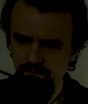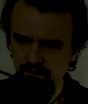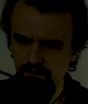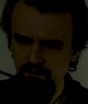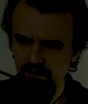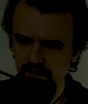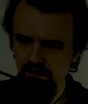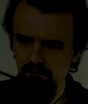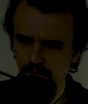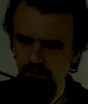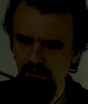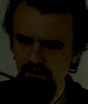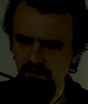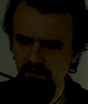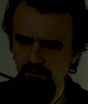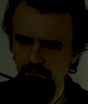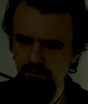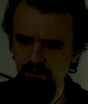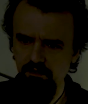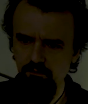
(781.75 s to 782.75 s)
Okay, I wanted
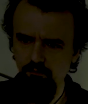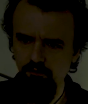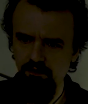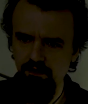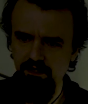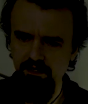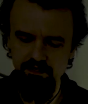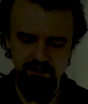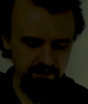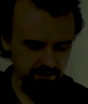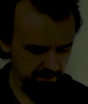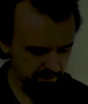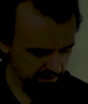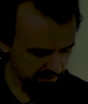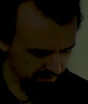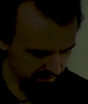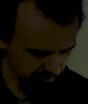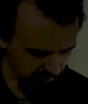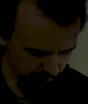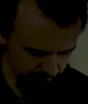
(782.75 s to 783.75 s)
a bit more light here.
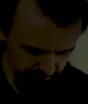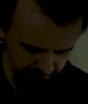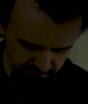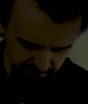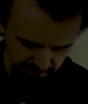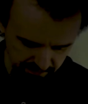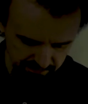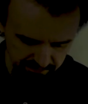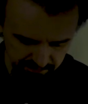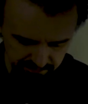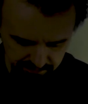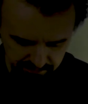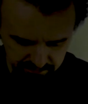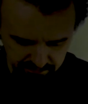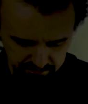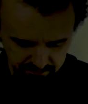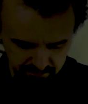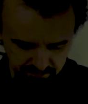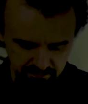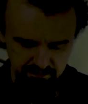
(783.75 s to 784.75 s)
Now, sadly,
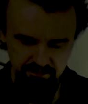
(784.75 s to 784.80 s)
this